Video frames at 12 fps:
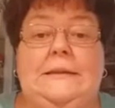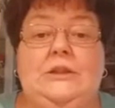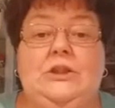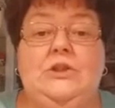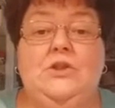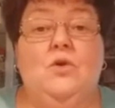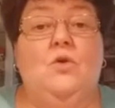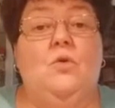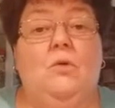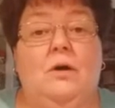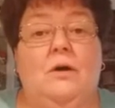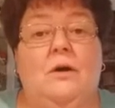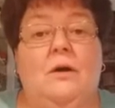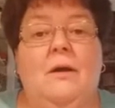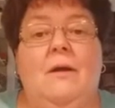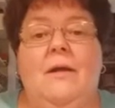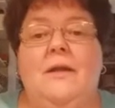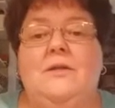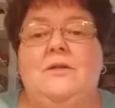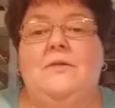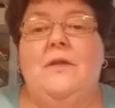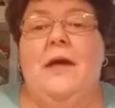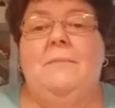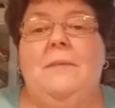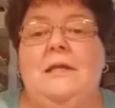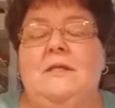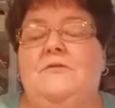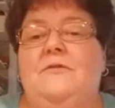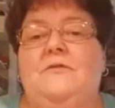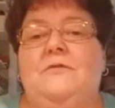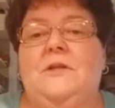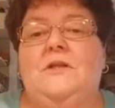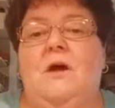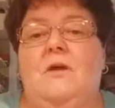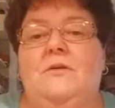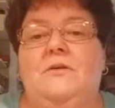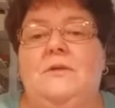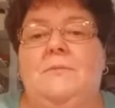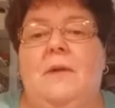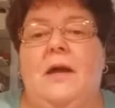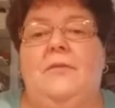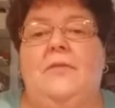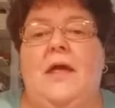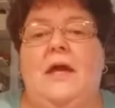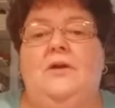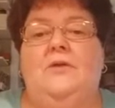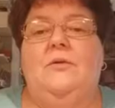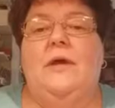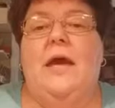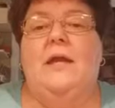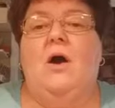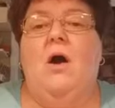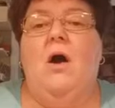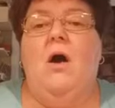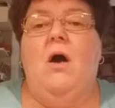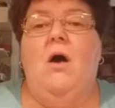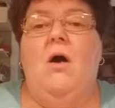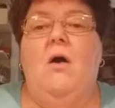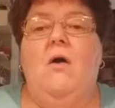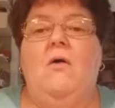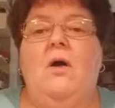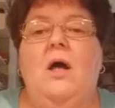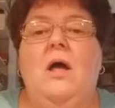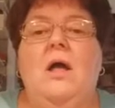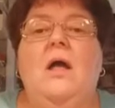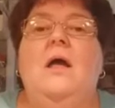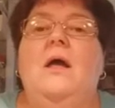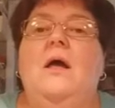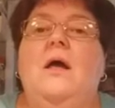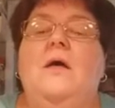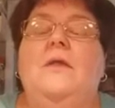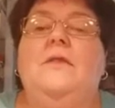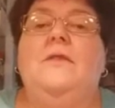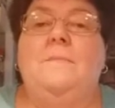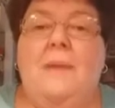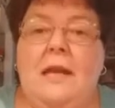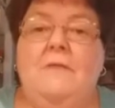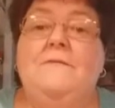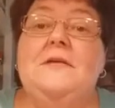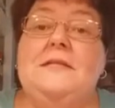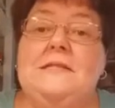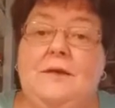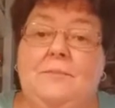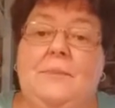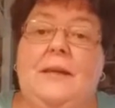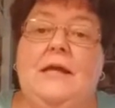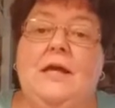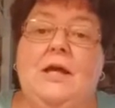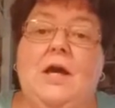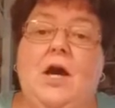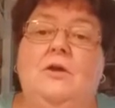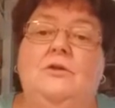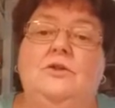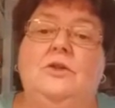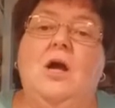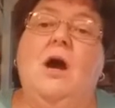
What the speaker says: Just a quarter. So that means $50 a month, and you get all the benefits of being a coach.